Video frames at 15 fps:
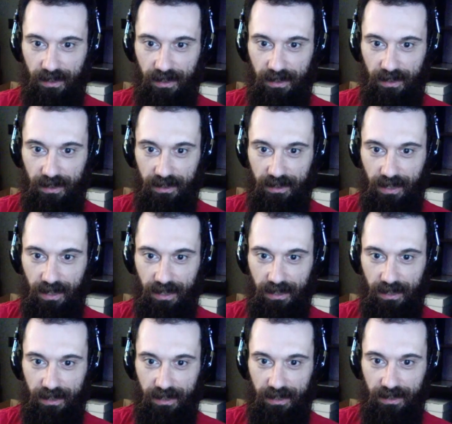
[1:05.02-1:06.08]

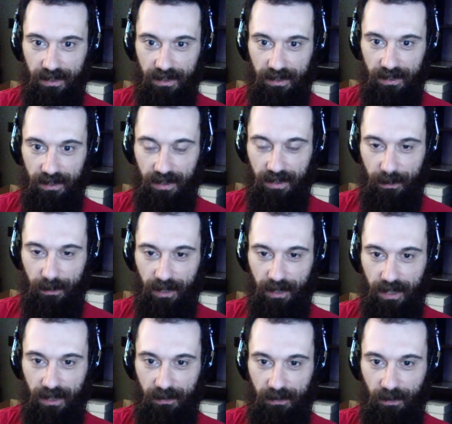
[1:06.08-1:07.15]
Kenny, Comic Head
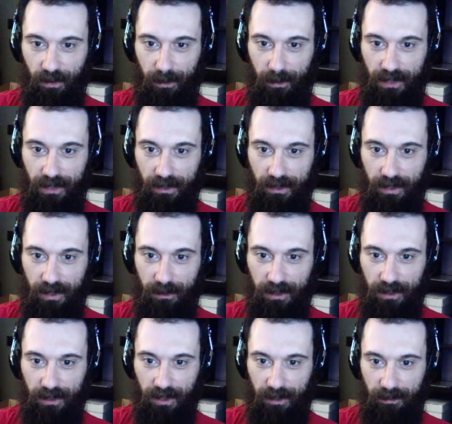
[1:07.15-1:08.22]
84, Macho Head, what's
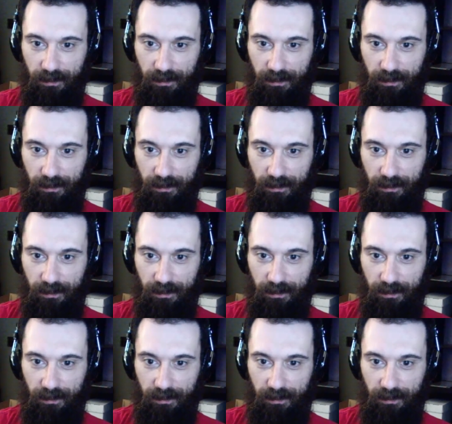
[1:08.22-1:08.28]
up?